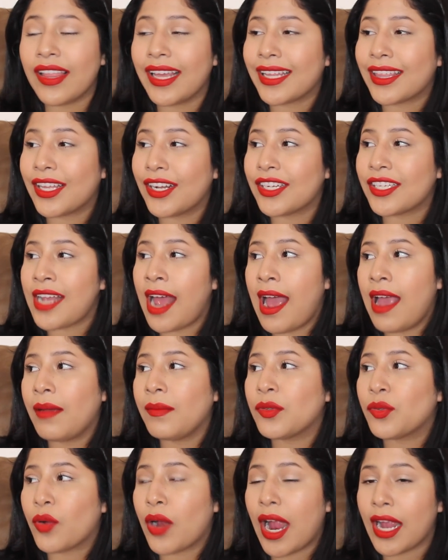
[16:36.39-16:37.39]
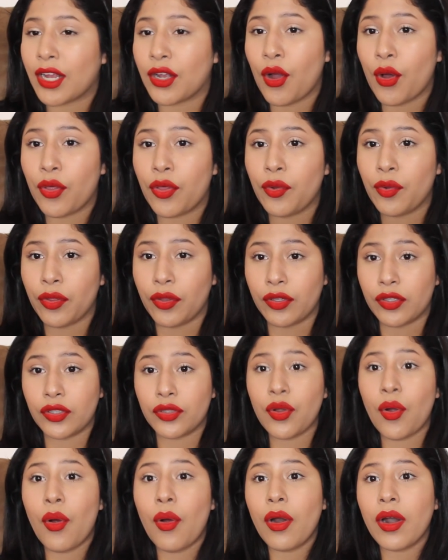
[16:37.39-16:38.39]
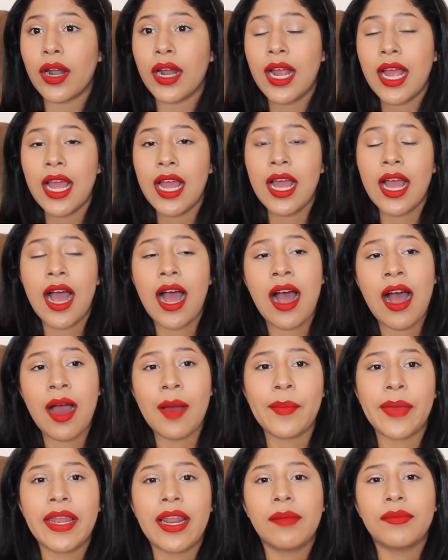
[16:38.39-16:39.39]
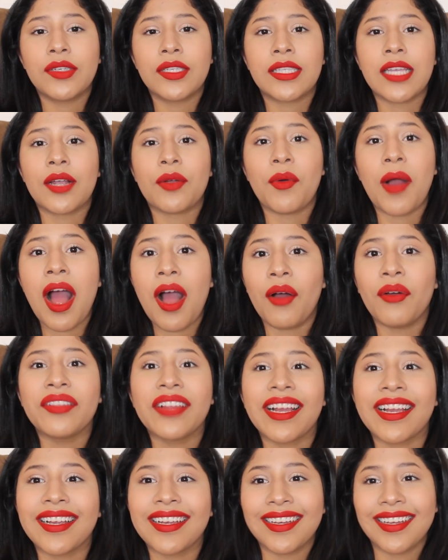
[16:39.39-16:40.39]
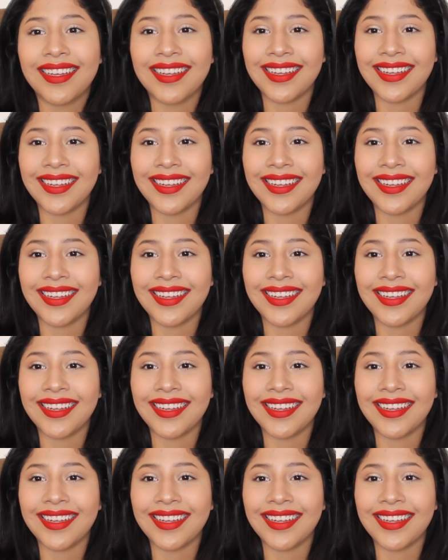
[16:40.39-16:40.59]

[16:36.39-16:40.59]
Like there's times where I go through the store um, and I'm just like, wow, like